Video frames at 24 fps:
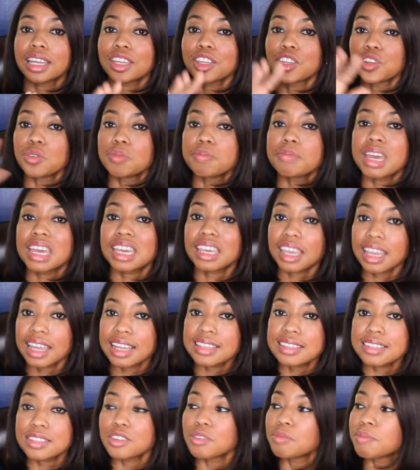you may
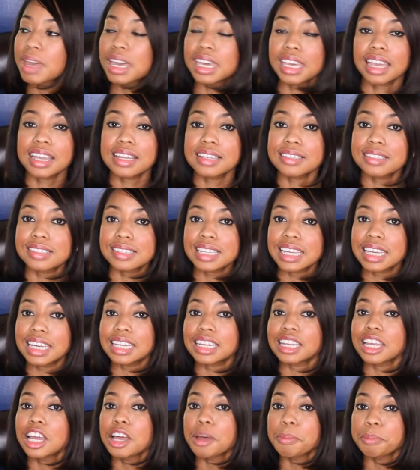can't you may can't see
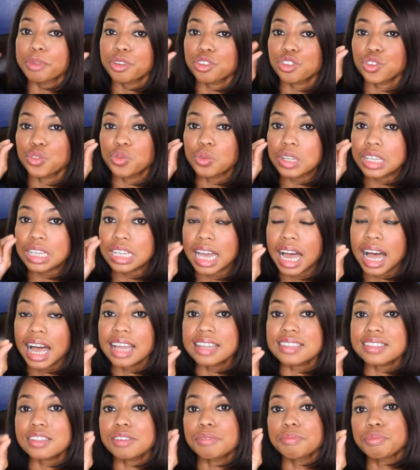it, but do
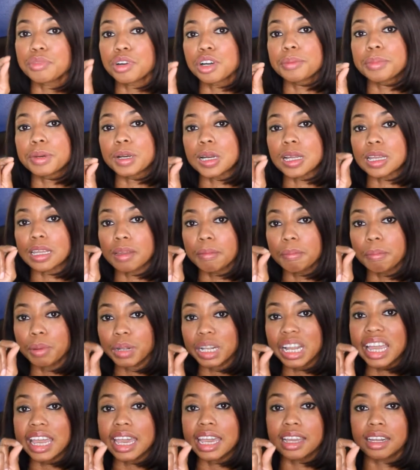not murmur and
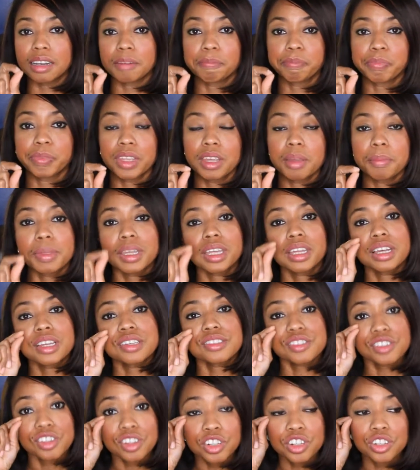complain
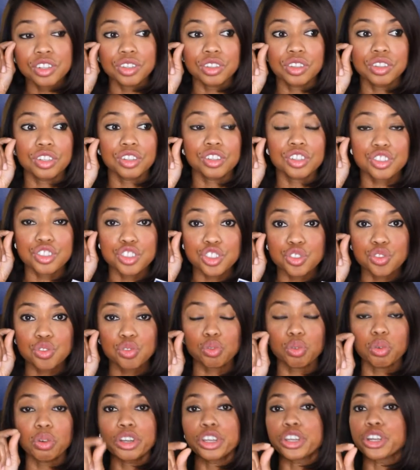because the, the, the
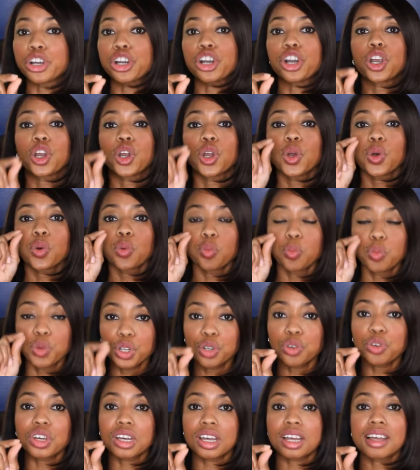destroyer
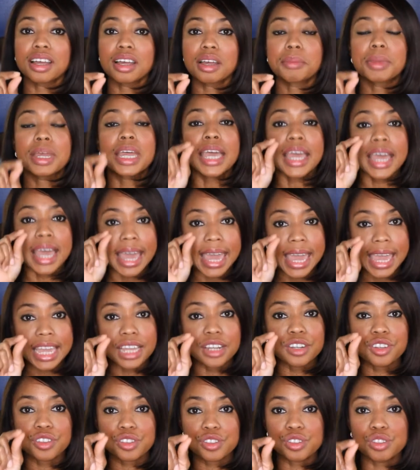will come
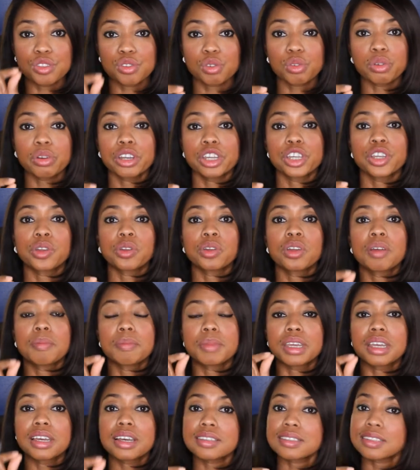and destroy you
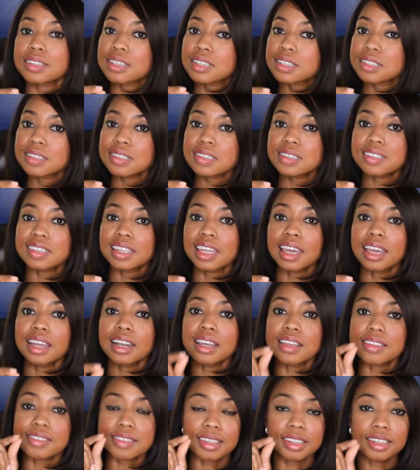because it is a sin.
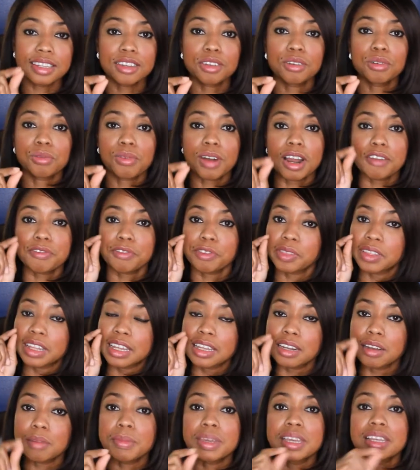It's a legal right for the
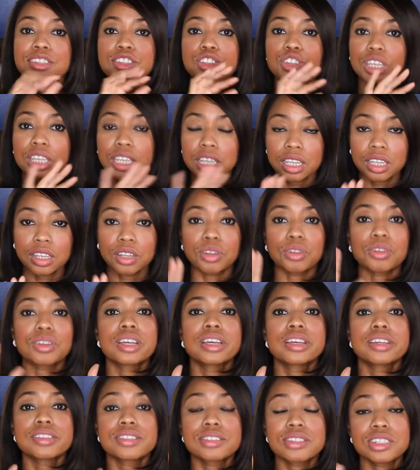enemy to kill,
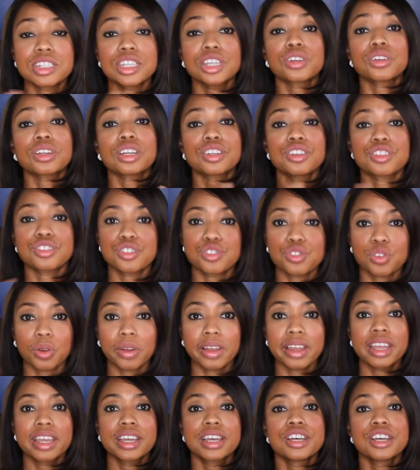steal, and destroy.